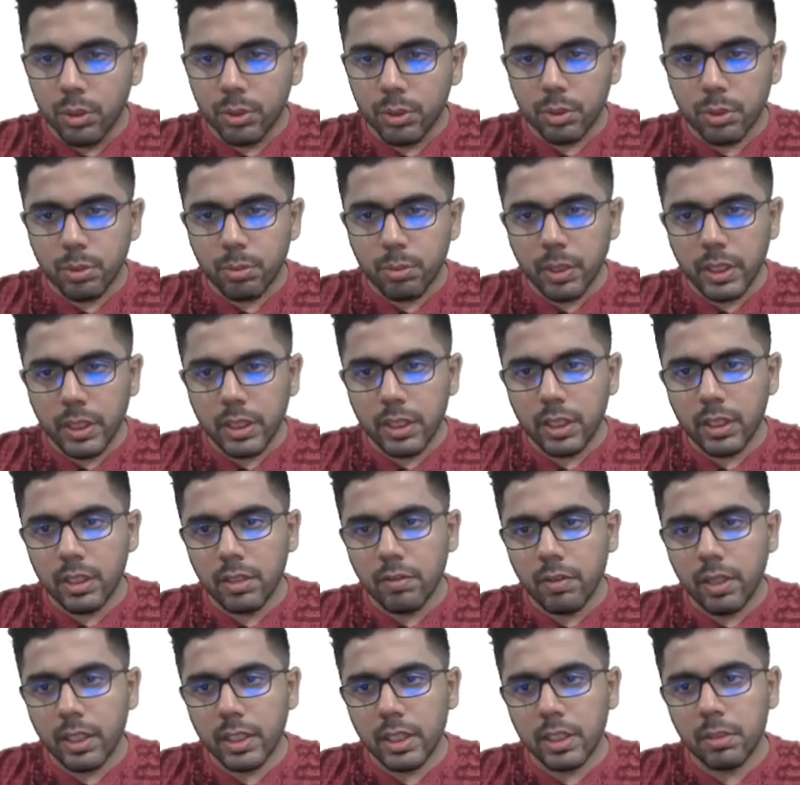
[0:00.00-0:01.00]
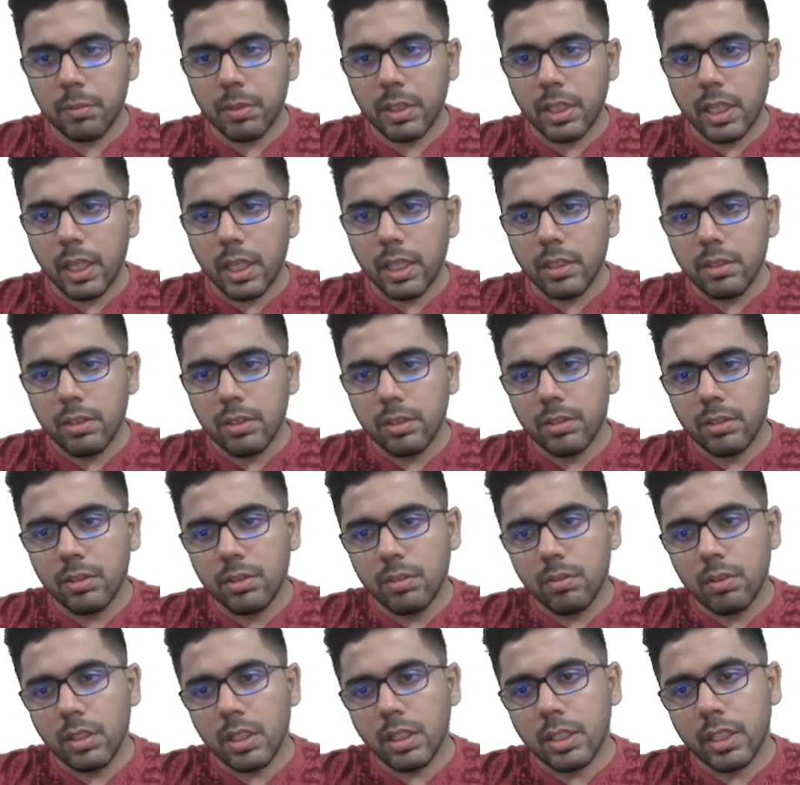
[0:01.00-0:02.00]
So 20 divided by 9, you
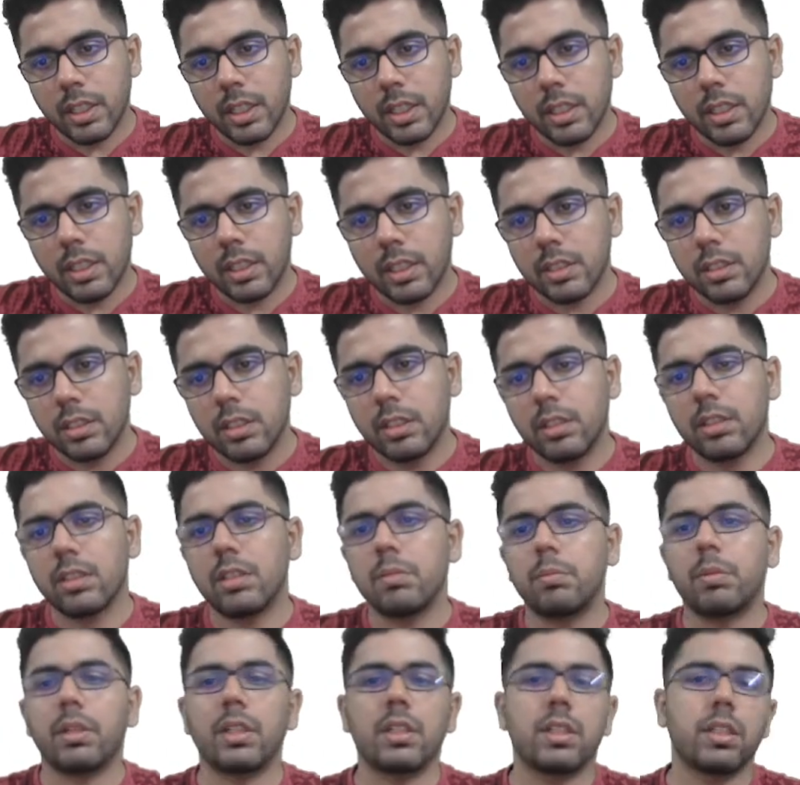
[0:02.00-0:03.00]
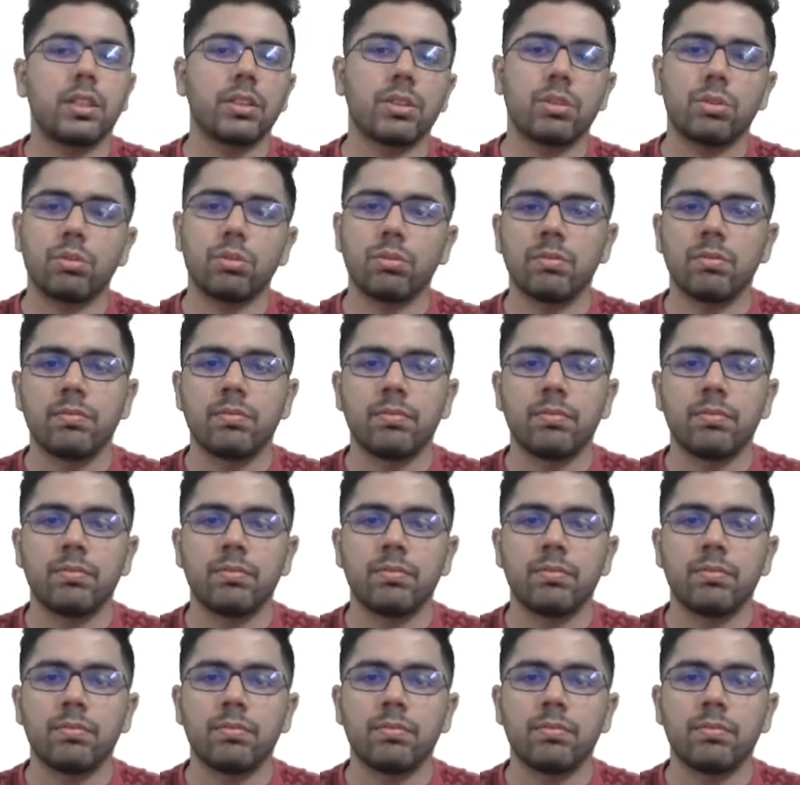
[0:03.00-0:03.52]
will again get the remainder as 2.